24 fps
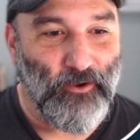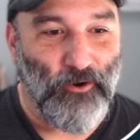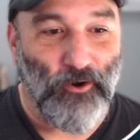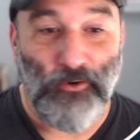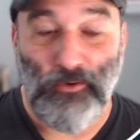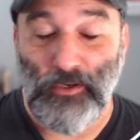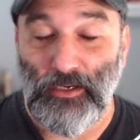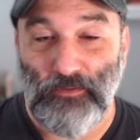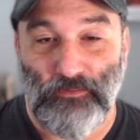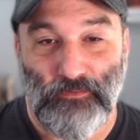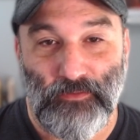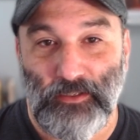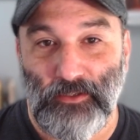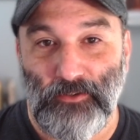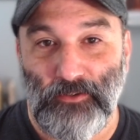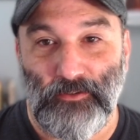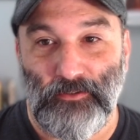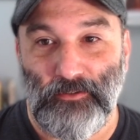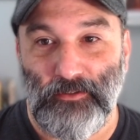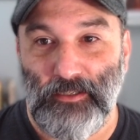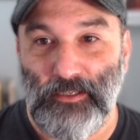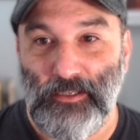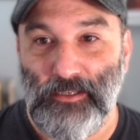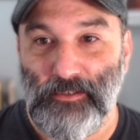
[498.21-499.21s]
already
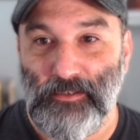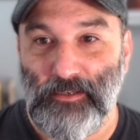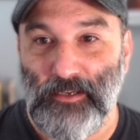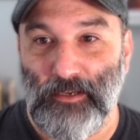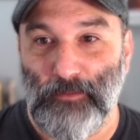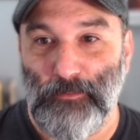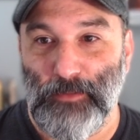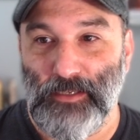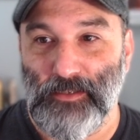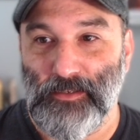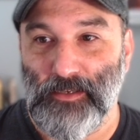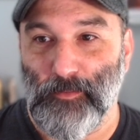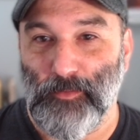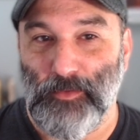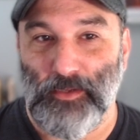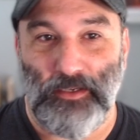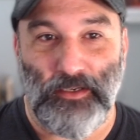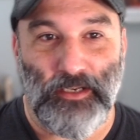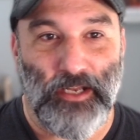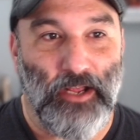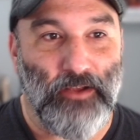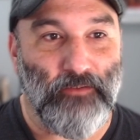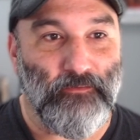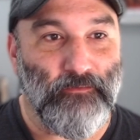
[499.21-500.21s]
feel is going to be
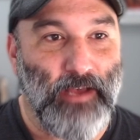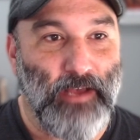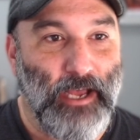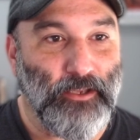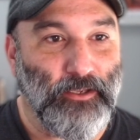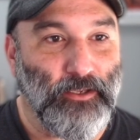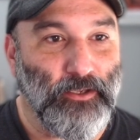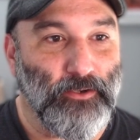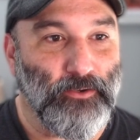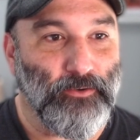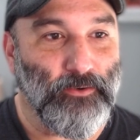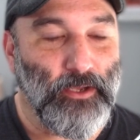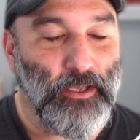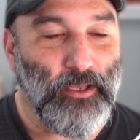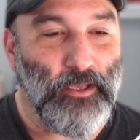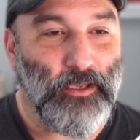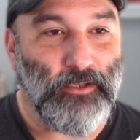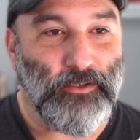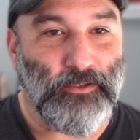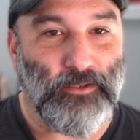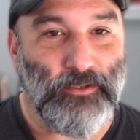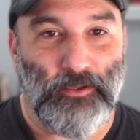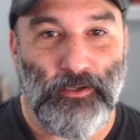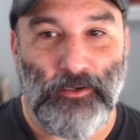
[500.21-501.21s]
something of value
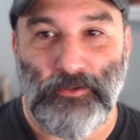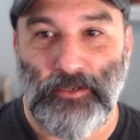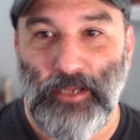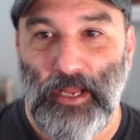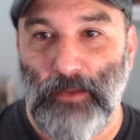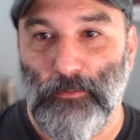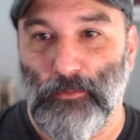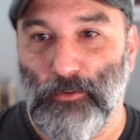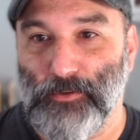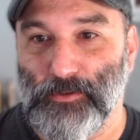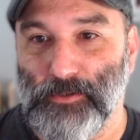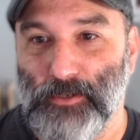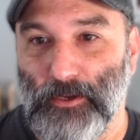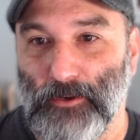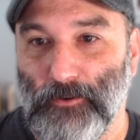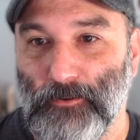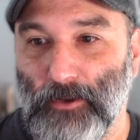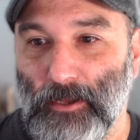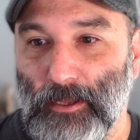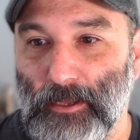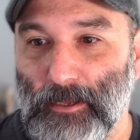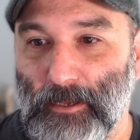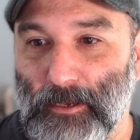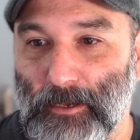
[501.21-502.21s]
to their table.
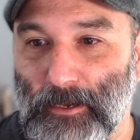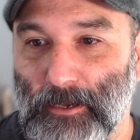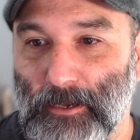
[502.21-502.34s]
So,